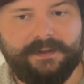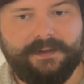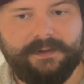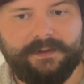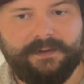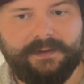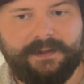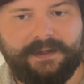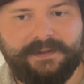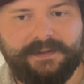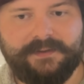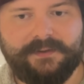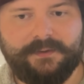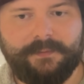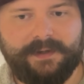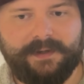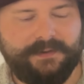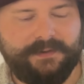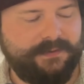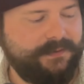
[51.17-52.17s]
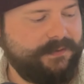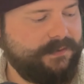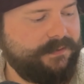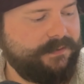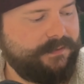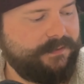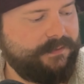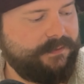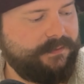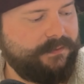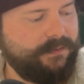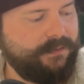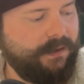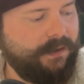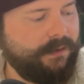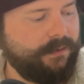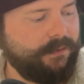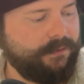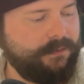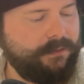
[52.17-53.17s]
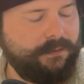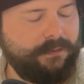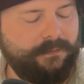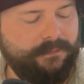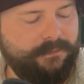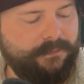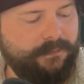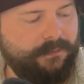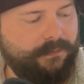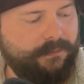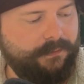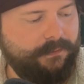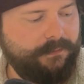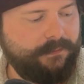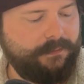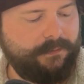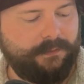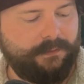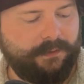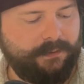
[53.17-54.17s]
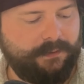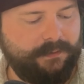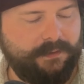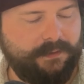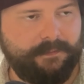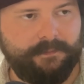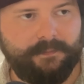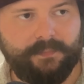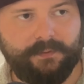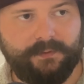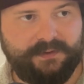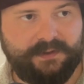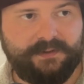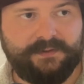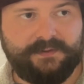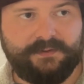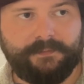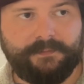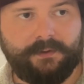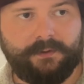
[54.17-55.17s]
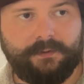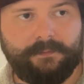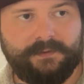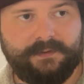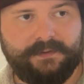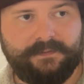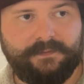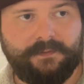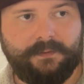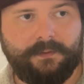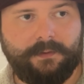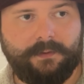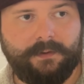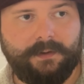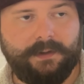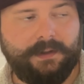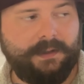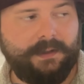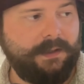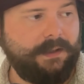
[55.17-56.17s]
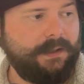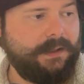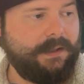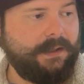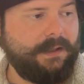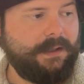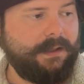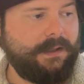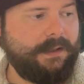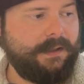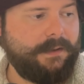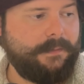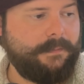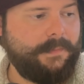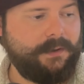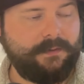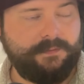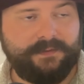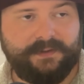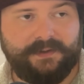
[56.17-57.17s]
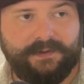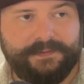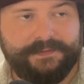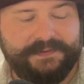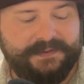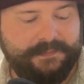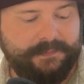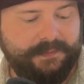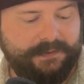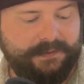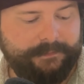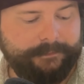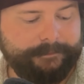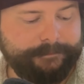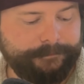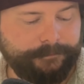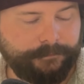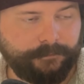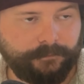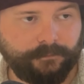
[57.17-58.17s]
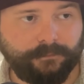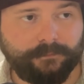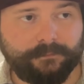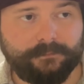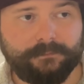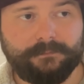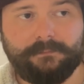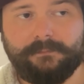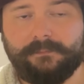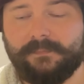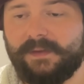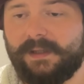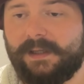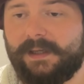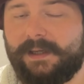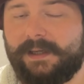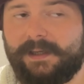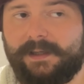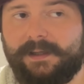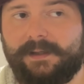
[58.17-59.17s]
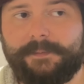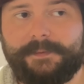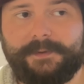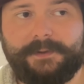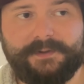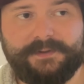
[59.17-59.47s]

did quite argue for, or put in some arguments for Mark of the Huntsman because of the